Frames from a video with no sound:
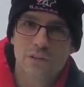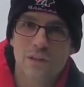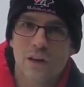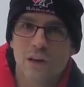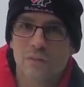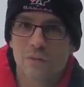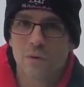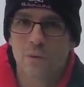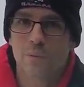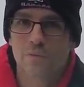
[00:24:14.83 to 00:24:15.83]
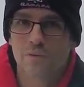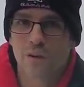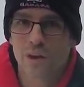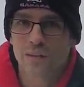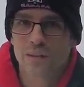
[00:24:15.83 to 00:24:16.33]
and not through open
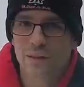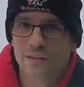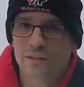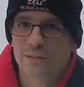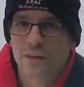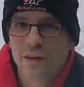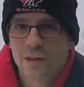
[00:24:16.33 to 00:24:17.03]
grasslands.